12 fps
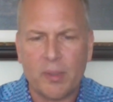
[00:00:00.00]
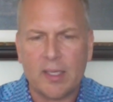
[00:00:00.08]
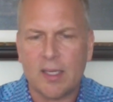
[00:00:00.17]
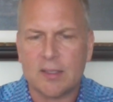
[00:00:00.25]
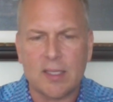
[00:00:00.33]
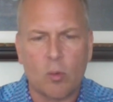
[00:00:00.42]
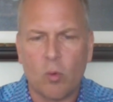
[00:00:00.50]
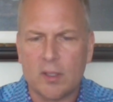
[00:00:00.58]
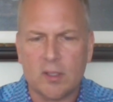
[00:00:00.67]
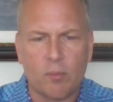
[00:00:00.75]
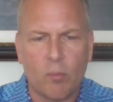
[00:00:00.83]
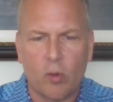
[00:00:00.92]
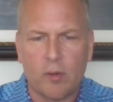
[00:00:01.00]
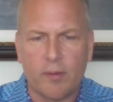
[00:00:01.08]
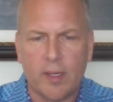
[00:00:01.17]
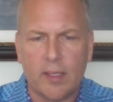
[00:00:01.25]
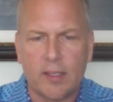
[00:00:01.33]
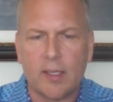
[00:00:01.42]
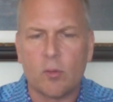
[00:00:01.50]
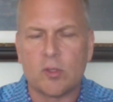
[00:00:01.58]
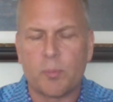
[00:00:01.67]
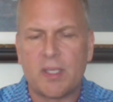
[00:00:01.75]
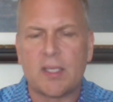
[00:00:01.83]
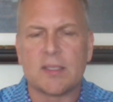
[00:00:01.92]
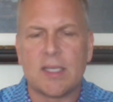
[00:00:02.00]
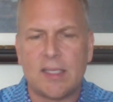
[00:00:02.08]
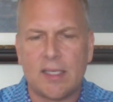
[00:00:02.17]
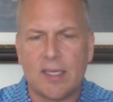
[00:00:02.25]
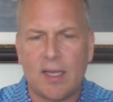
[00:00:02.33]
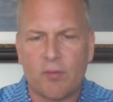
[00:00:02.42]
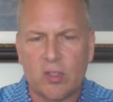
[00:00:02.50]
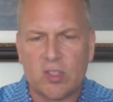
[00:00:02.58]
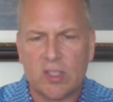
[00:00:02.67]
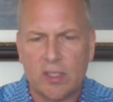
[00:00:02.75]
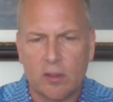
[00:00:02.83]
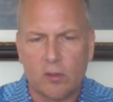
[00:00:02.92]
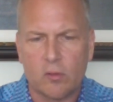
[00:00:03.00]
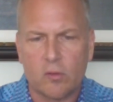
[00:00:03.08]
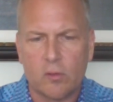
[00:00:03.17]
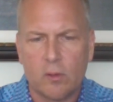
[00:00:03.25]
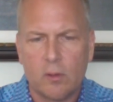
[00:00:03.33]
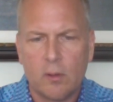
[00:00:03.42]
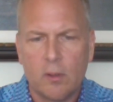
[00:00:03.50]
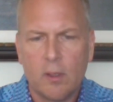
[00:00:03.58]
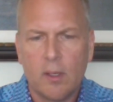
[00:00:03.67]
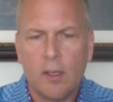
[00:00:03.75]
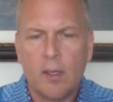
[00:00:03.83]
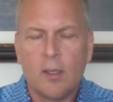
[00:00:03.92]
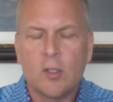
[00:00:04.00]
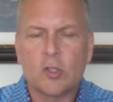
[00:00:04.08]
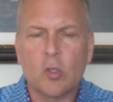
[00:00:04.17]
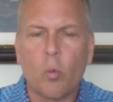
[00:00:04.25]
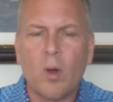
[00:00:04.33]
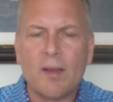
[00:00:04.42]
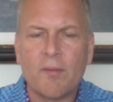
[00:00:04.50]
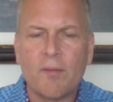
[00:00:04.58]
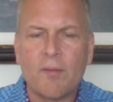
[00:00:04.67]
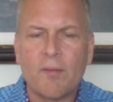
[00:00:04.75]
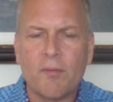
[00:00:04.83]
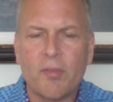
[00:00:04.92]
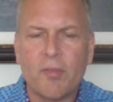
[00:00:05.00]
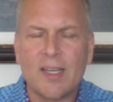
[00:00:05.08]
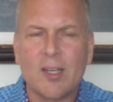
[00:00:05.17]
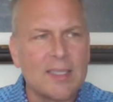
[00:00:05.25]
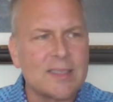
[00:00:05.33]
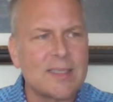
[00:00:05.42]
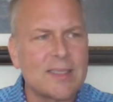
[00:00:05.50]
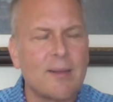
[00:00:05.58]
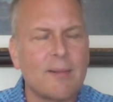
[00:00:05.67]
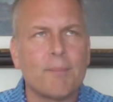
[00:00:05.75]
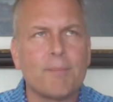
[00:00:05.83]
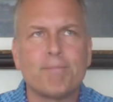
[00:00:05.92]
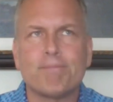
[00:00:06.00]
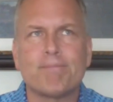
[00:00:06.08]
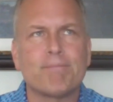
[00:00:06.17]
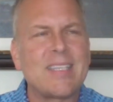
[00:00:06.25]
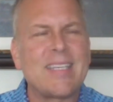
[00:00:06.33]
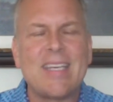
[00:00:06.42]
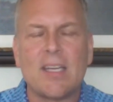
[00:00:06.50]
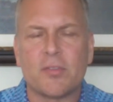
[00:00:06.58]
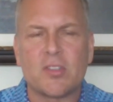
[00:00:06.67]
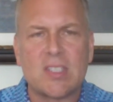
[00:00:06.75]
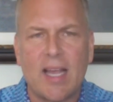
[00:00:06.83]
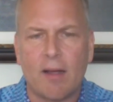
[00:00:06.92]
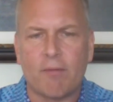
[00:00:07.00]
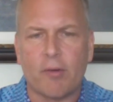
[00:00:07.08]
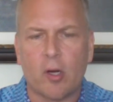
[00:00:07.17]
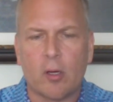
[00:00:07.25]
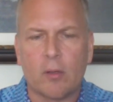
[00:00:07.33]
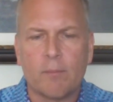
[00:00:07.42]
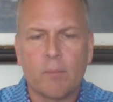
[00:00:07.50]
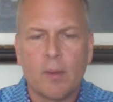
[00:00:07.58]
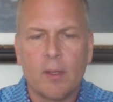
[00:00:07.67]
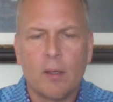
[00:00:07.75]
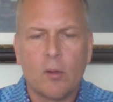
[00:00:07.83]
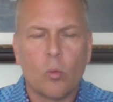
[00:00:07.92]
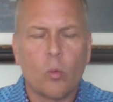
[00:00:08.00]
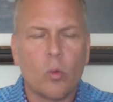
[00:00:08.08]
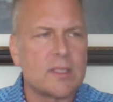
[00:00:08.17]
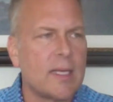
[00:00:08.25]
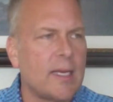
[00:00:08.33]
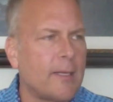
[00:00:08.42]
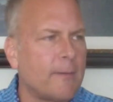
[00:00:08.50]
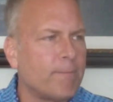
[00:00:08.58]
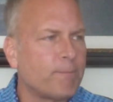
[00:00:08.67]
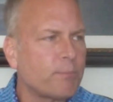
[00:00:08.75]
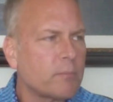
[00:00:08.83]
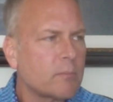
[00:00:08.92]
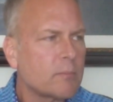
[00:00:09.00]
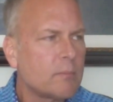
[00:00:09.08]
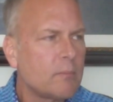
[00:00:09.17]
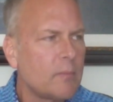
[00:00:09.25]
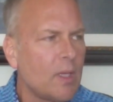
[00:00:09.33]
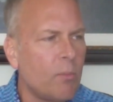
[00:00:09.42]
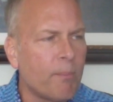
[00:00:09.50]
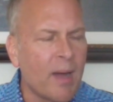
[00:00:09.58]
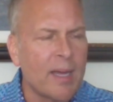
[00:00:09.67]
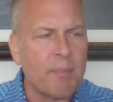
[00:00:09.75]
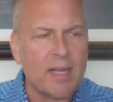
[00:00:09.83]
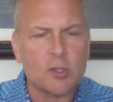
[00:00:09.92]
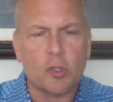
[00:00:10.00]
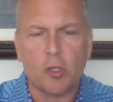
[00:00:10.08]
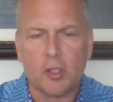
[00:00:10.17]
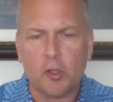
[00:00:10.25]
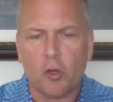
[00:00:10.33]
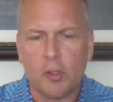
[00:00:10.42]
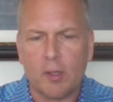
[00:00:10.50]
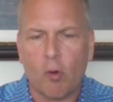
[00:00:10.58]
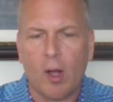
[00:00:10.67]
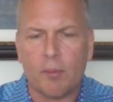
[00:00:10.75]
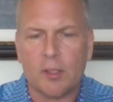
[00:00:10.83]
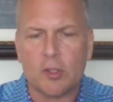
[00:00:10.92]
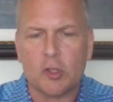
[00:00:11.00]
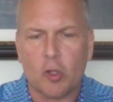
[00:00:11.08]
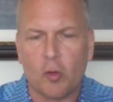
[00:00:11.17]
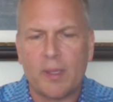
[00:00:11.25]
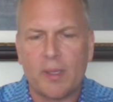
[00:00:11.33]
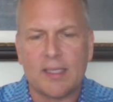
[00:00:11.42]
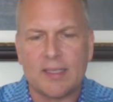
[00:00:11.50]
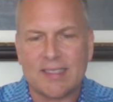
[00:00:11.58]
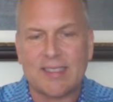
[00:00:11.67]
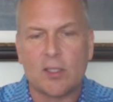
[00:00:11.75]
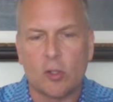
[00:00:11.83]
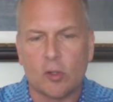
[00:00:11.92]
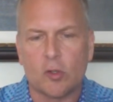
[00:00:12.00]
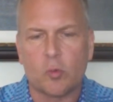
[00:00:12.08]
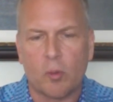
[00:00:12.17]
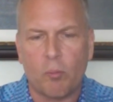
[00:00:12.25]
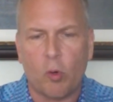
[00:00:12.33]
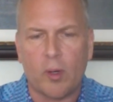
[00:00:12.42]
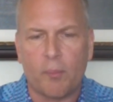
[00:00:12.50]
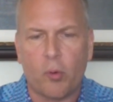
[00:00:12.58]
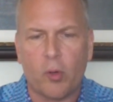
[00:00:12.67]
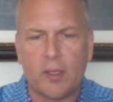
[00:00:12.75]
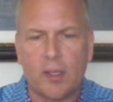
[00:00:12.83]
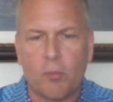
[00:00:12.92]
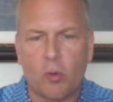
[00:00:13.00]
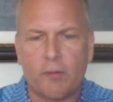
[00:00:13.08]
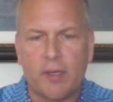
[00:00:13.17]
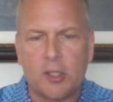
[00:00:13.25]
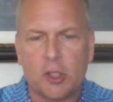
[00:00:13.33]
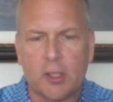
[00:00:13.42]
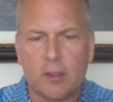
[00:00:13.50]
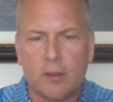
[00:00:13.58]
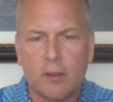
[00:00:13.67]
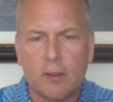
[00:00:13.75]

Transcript: because I wasn't motivated, it was because I didn't have the skills. So, one of the greatest gifts ever is that my mentor, Tony Robbins, told me that skills were more important than motivation.